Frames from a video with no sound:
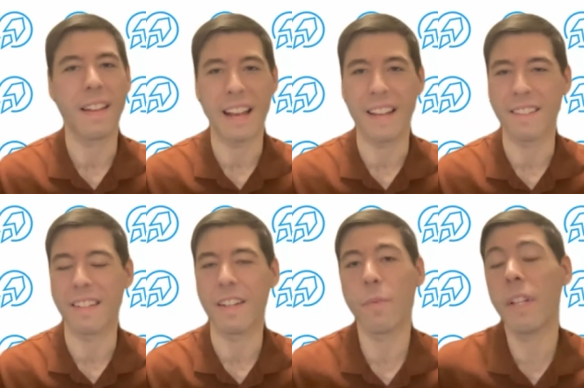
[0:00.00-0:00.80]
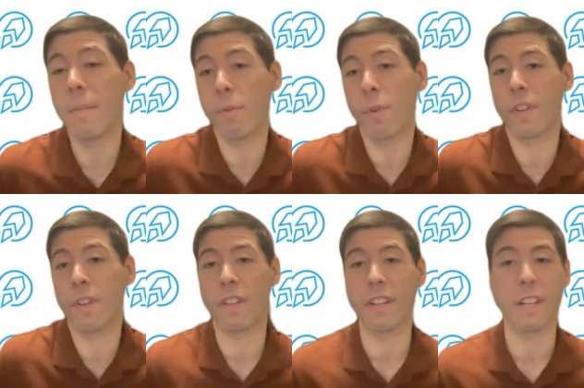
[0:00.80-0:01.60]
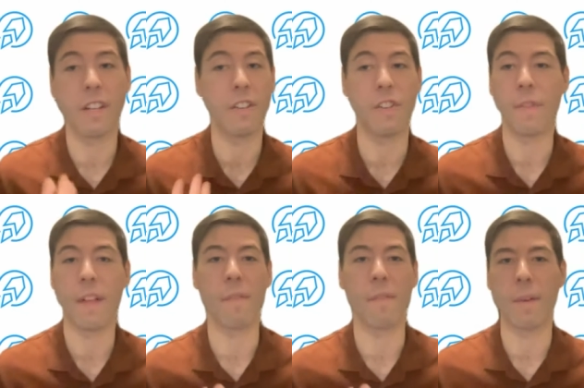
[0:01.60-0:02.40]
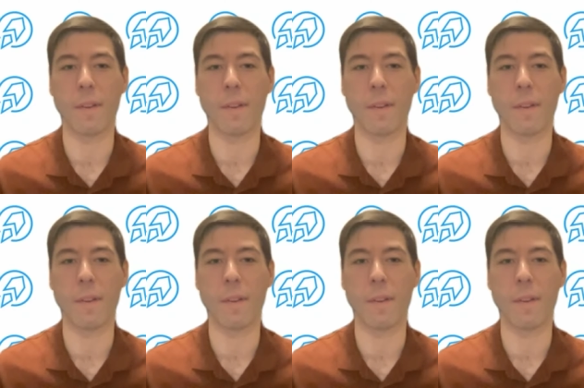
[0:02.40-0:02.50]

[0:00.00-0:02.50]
Fantastic. And really important to continue to do that, right?